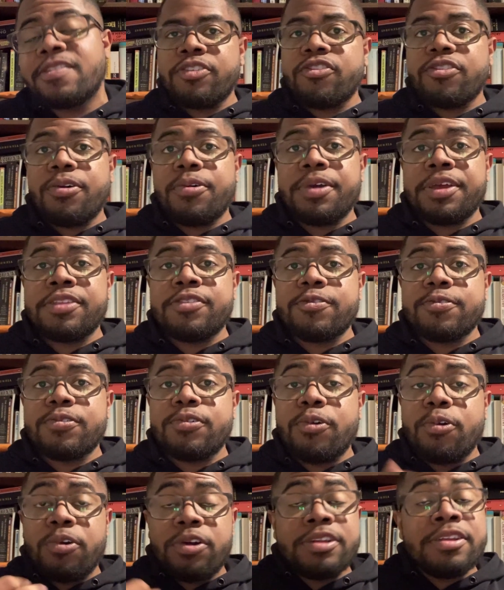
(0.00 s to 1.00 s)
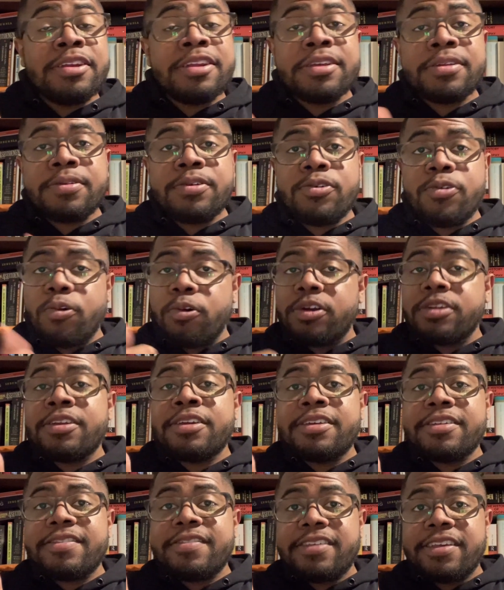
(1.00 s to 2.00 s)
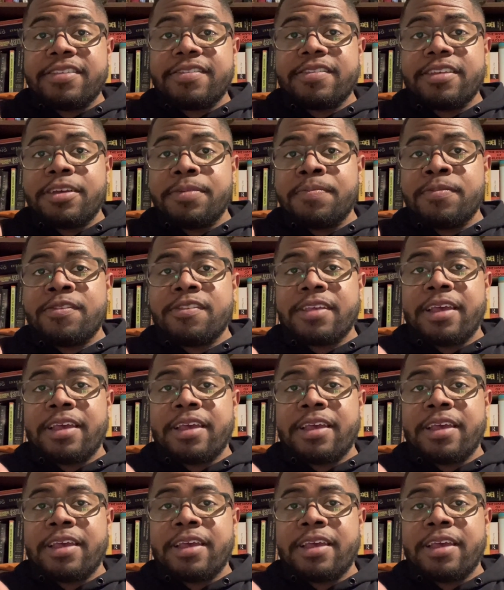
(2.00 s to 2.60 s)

which go into coordinate systems,